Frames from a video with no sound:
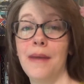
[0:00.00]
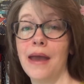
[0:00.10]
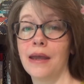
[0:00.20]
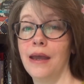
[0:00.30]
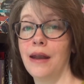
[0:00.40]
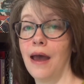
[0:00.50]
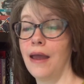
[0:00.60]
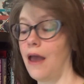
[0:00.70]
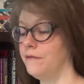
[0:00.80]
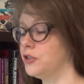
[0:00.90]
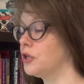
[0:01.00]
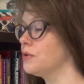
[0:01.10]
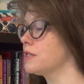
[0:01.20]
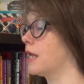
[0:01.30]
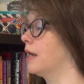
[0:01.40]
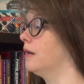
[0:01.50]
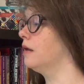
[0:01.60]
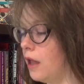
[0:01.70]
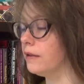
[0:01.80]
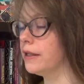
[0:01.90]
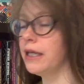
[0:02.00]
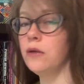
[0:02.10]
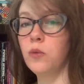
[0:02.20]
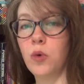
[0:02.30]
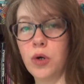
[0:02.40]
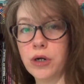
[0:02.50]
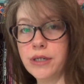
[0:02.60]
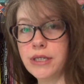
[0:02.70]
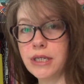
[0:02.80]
back and I have chosen LeeWards